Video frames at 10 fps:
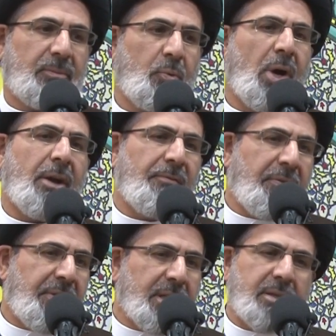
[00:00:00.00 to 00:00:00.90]
One of the
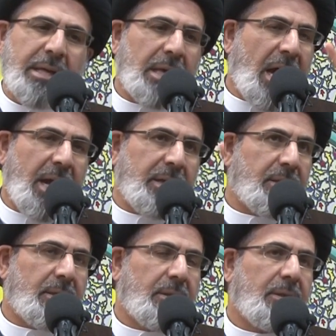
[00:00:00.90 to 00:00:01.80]
things that I
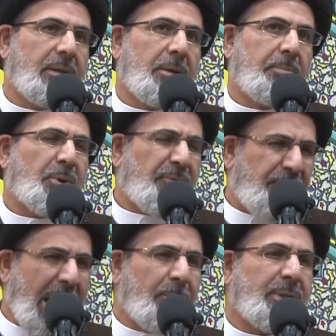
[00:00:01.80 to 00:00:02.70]

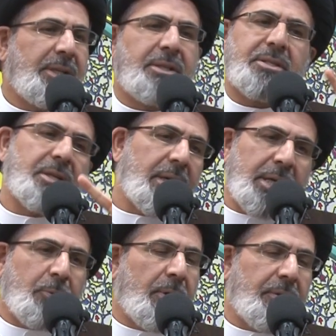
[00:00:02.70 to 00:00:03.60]
profoundly
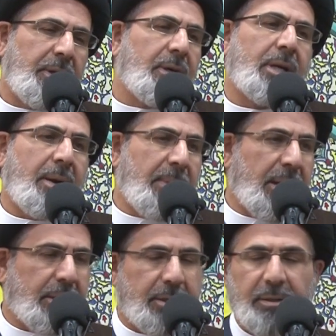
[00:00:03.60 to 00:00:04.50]
disagree with here in
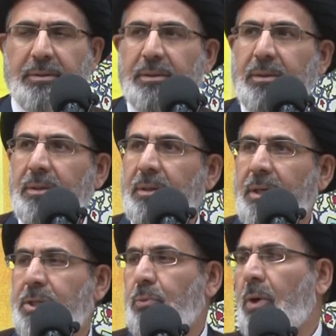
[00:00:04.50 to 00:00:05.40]
America
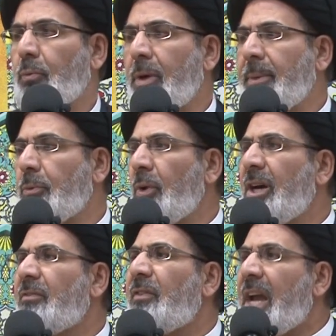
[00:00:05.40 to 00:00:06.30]
is when women
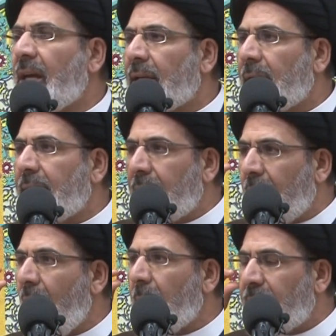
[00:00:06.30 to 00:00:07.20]
wear veil,
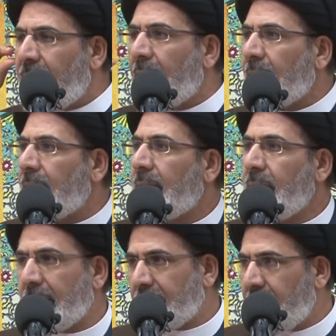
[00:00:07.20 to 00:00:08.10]
niqab, veil.
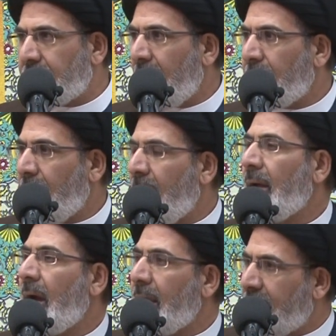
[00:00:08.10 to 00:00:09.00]
Not hijab.
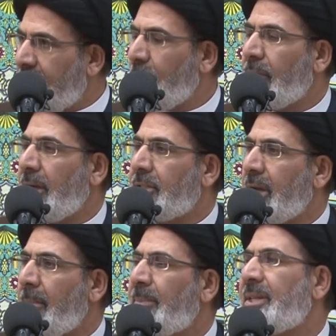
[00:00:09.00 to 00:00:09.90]
I, I agree with
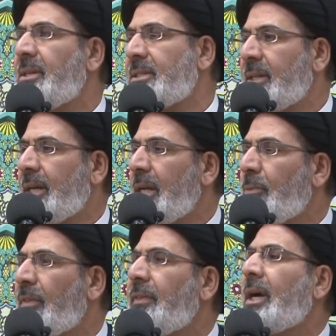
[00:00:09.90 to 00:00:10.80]
hijab, but disagree
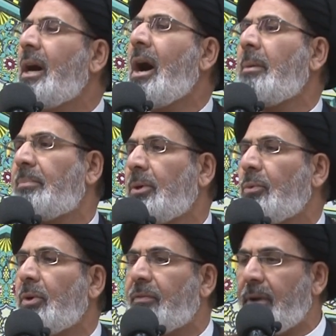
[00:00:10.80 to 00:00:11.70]
with niqab,
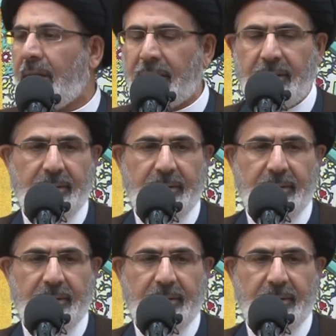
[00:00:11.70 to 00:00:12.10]
with veil.